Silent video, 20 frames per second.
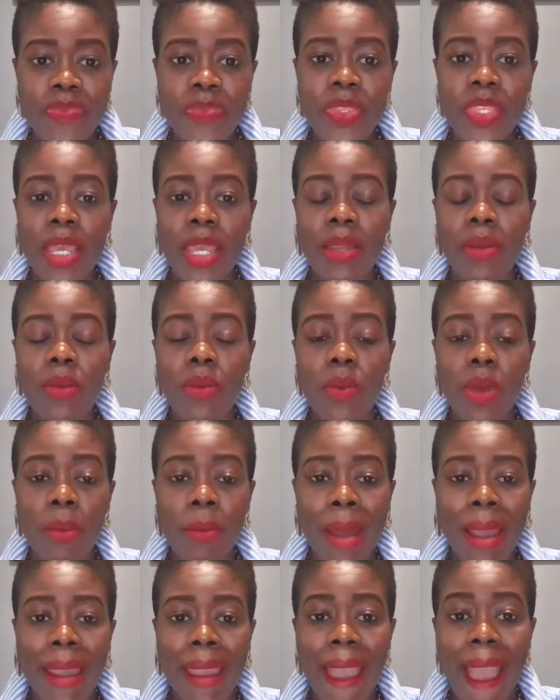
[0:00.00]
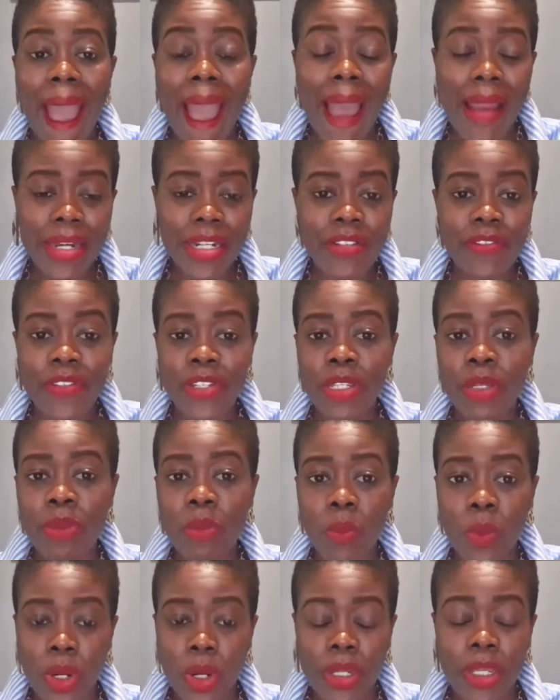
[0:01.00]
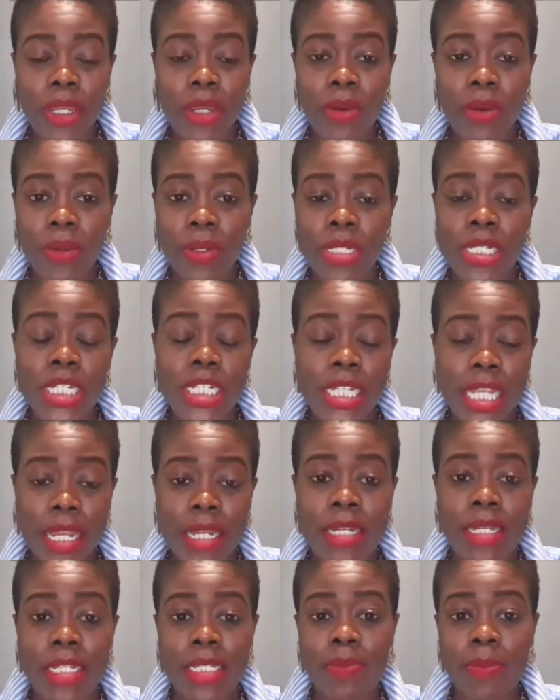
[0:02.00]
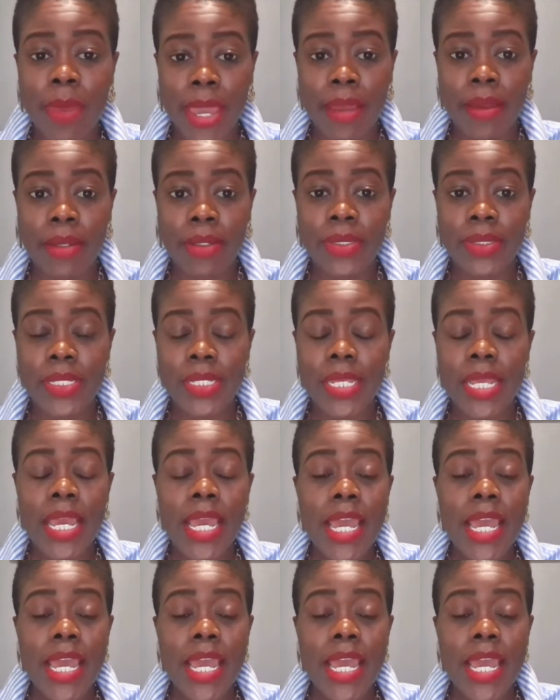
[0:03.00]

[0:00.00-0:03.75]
Like am I actively working on shedding these pounds?